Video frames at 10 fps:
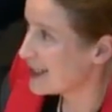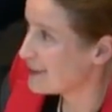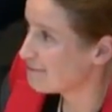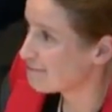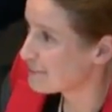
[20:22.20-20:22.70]

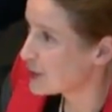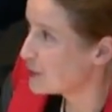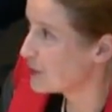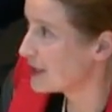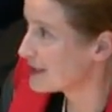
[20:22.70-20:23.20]
um,
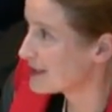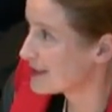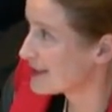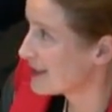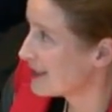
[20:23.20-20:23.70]
who
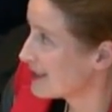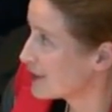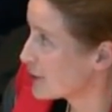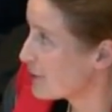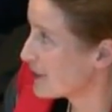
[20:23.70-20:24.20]
lists
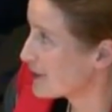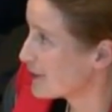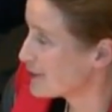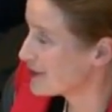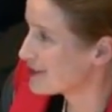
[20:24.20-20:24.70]
the
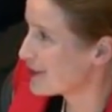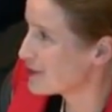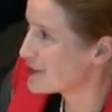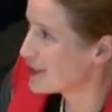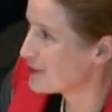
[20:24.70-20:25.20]
topic of this
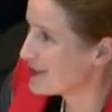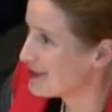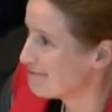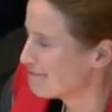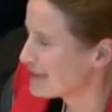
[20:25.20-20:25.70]

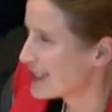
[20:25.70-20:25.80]
roundtable